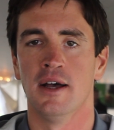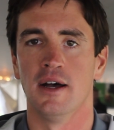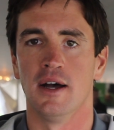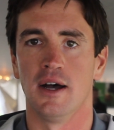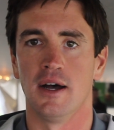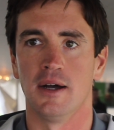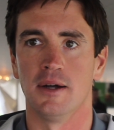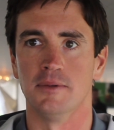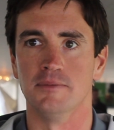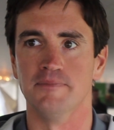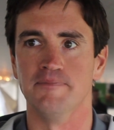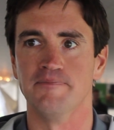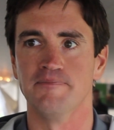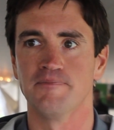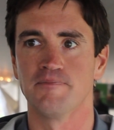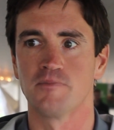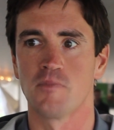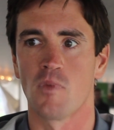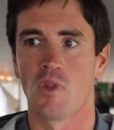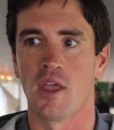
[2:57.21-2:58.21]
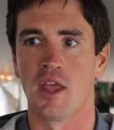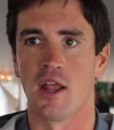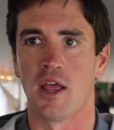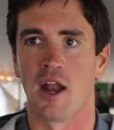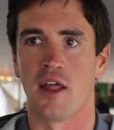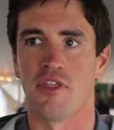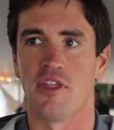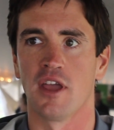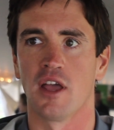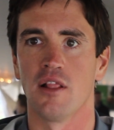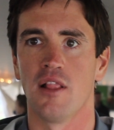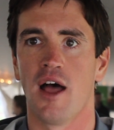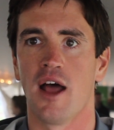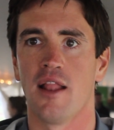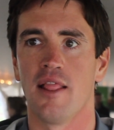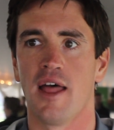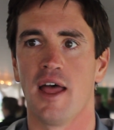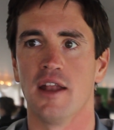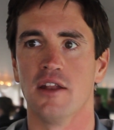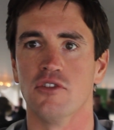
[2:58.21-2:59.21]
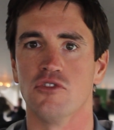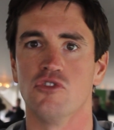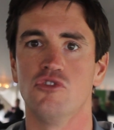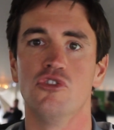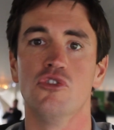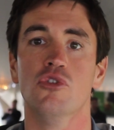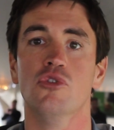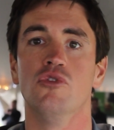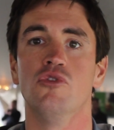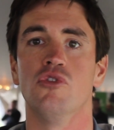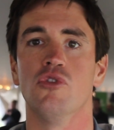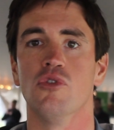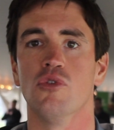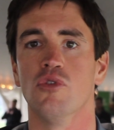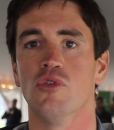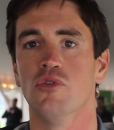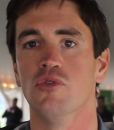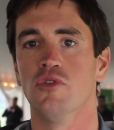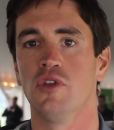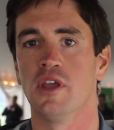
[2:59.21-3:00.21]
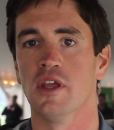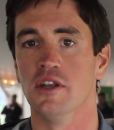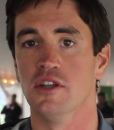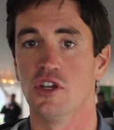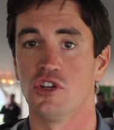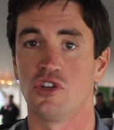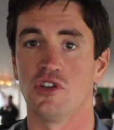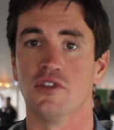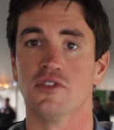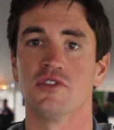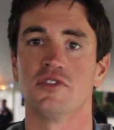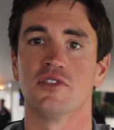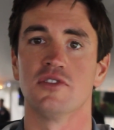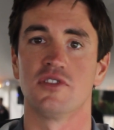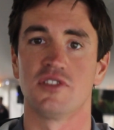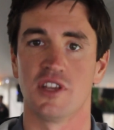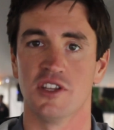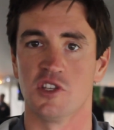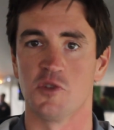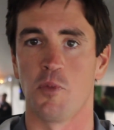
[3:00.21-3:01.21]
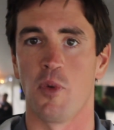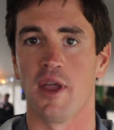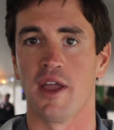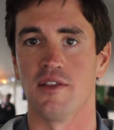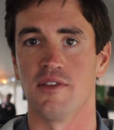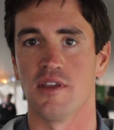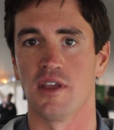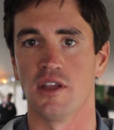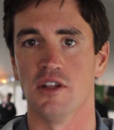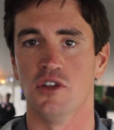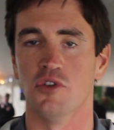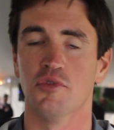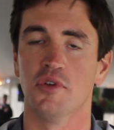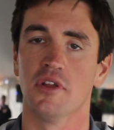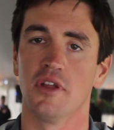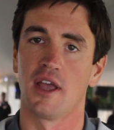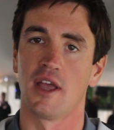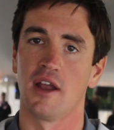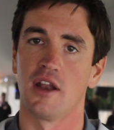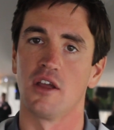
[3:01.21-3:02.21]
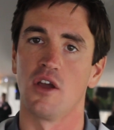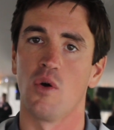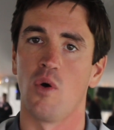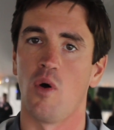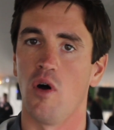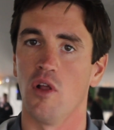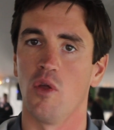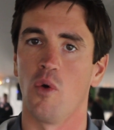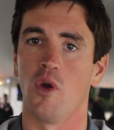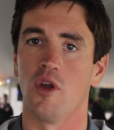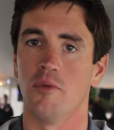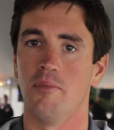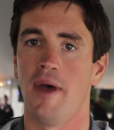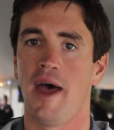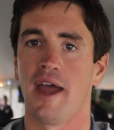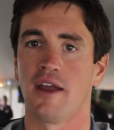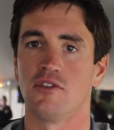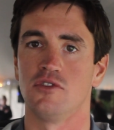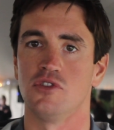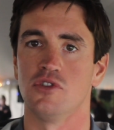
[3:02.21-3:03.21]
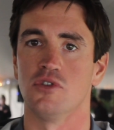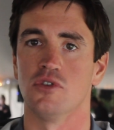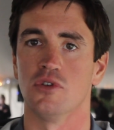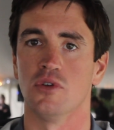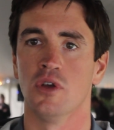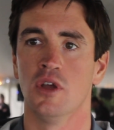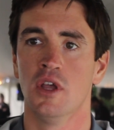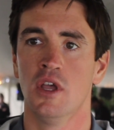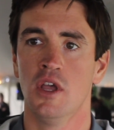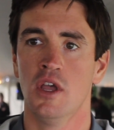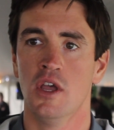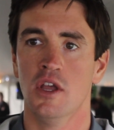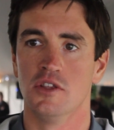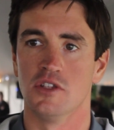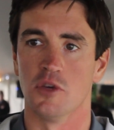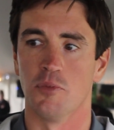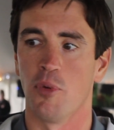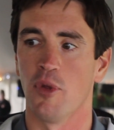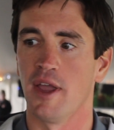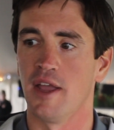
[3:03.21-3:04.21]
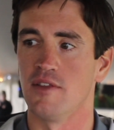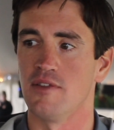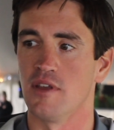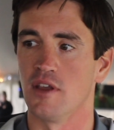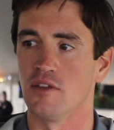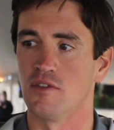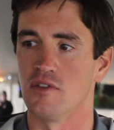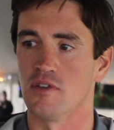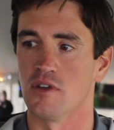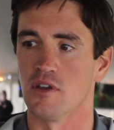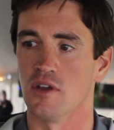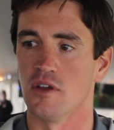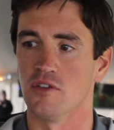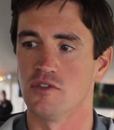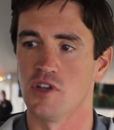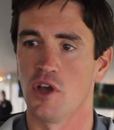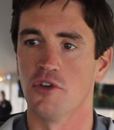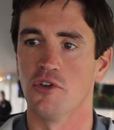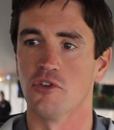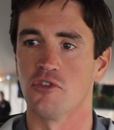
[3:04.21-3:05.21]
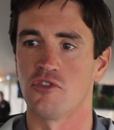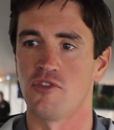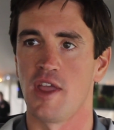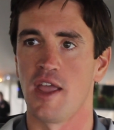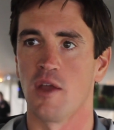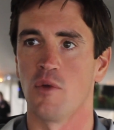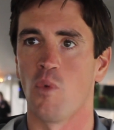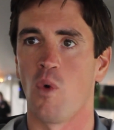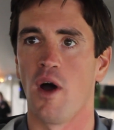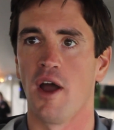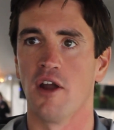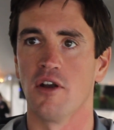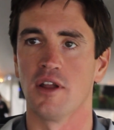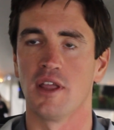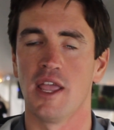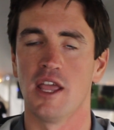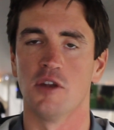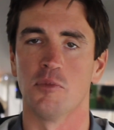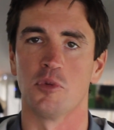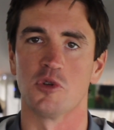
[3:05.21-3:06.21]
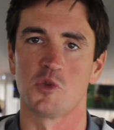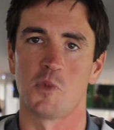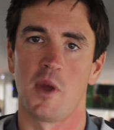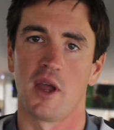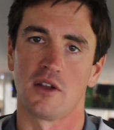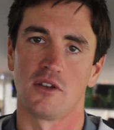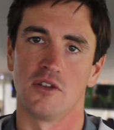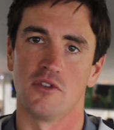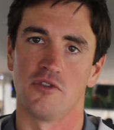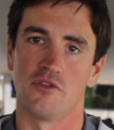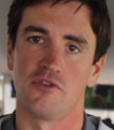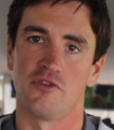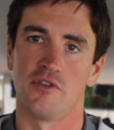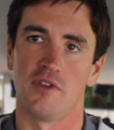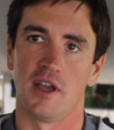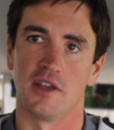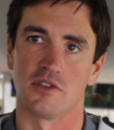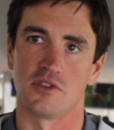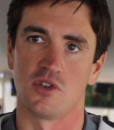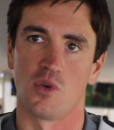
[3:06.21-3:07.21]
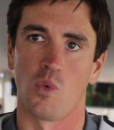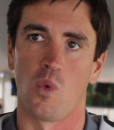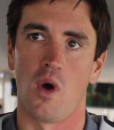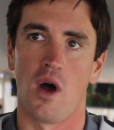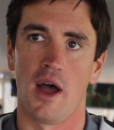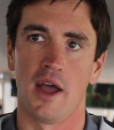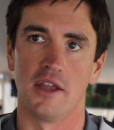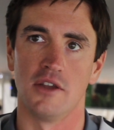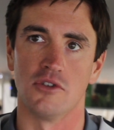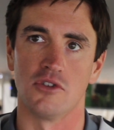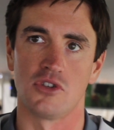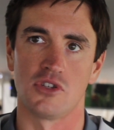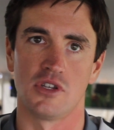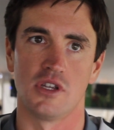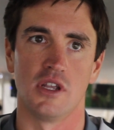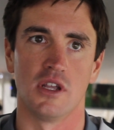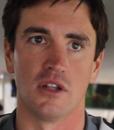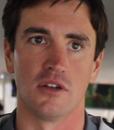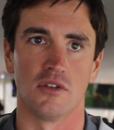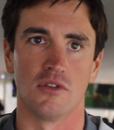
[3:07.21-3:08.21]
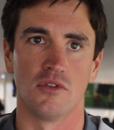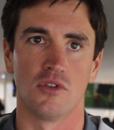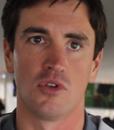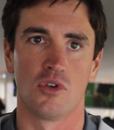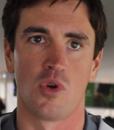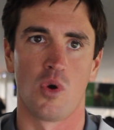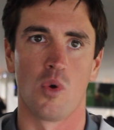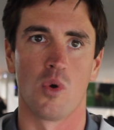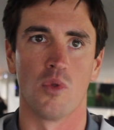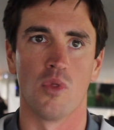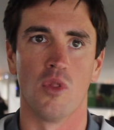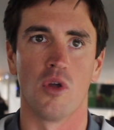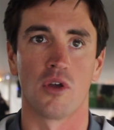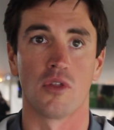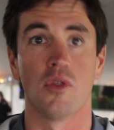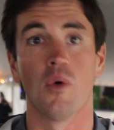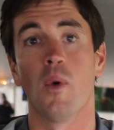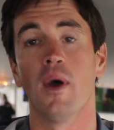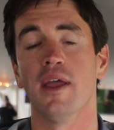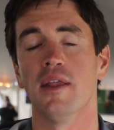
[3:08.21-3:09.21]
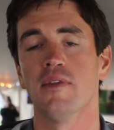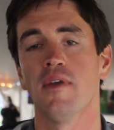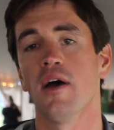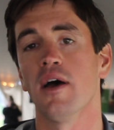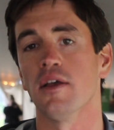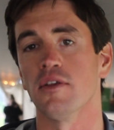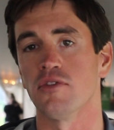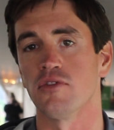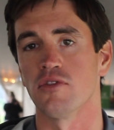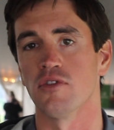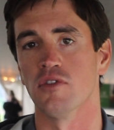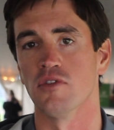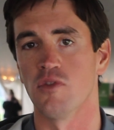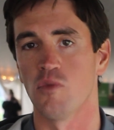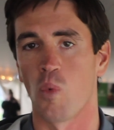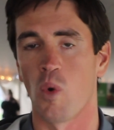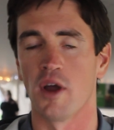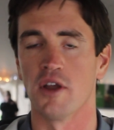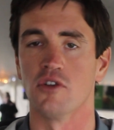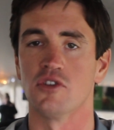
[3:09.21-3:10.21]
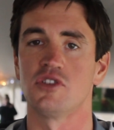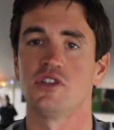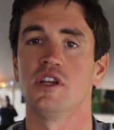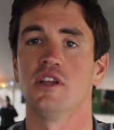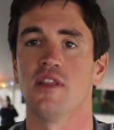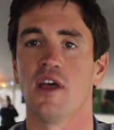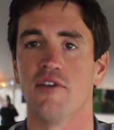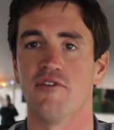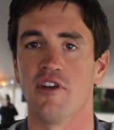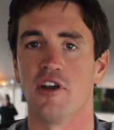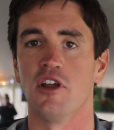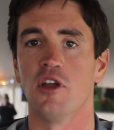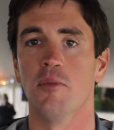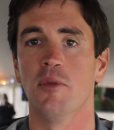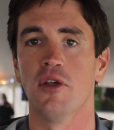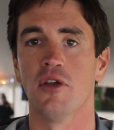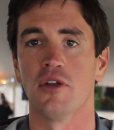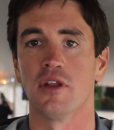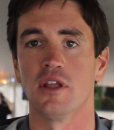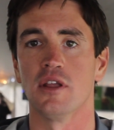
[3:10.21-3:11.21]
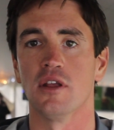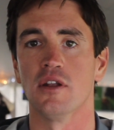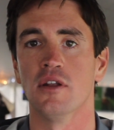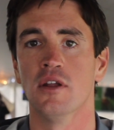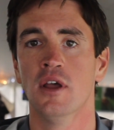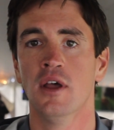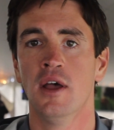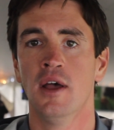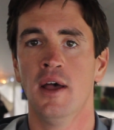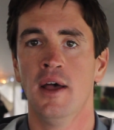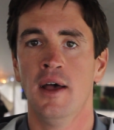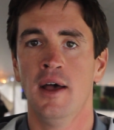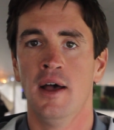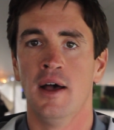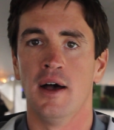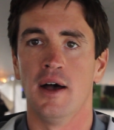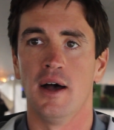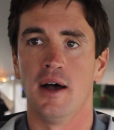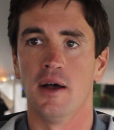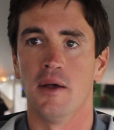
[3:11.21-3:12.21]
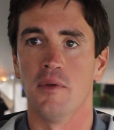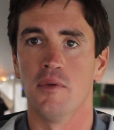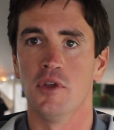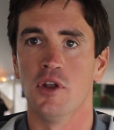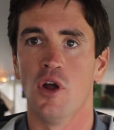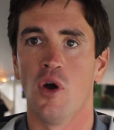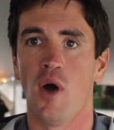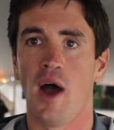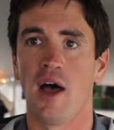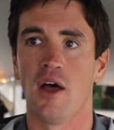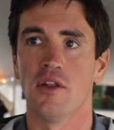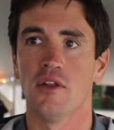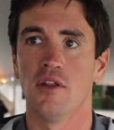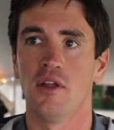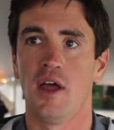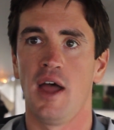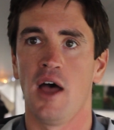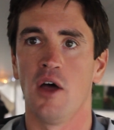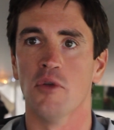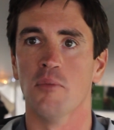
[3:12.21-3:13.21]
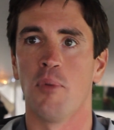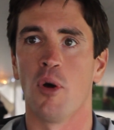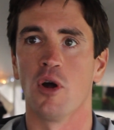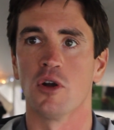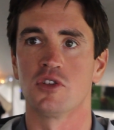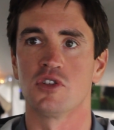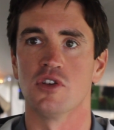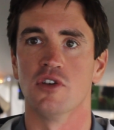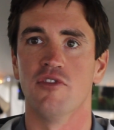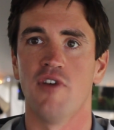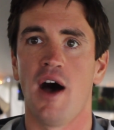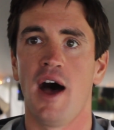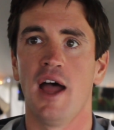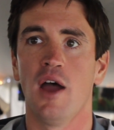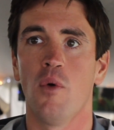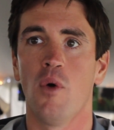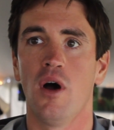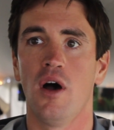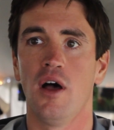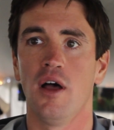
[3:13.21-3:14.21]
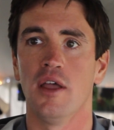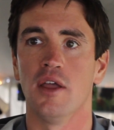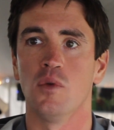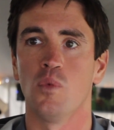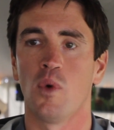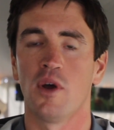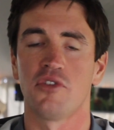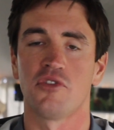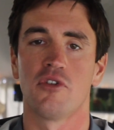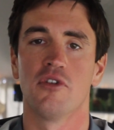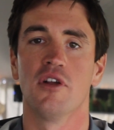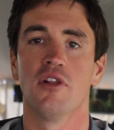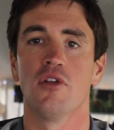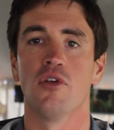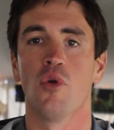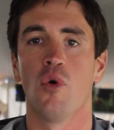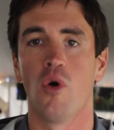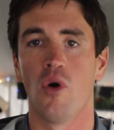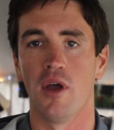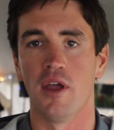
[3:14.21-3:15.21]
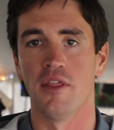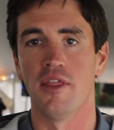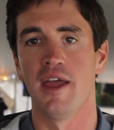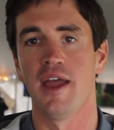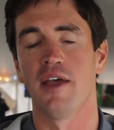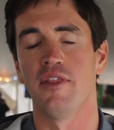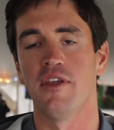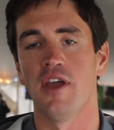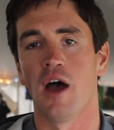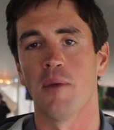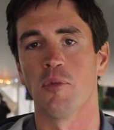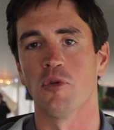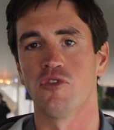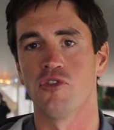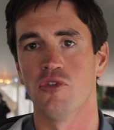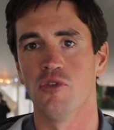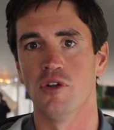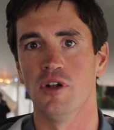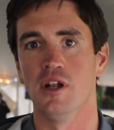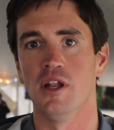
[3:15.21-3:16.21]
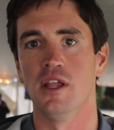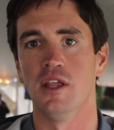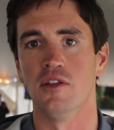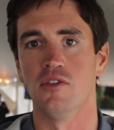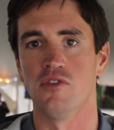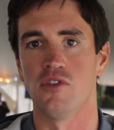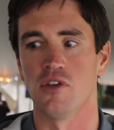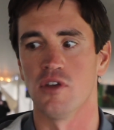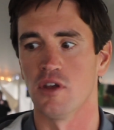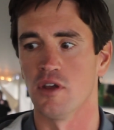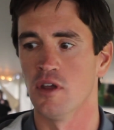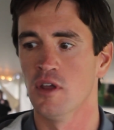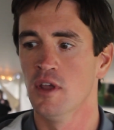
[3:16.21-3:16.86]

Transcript: Um, and, and I think a lot of that is due to conditions since planting, and you got to go all the way back to, to planting to, to understand why or to gain a perspective as to why you're seeing corn look the way it does, why you're seeing that variability. And, uh, you know, out, out in parts of Iowa and western Illinois, they had the opportunity to,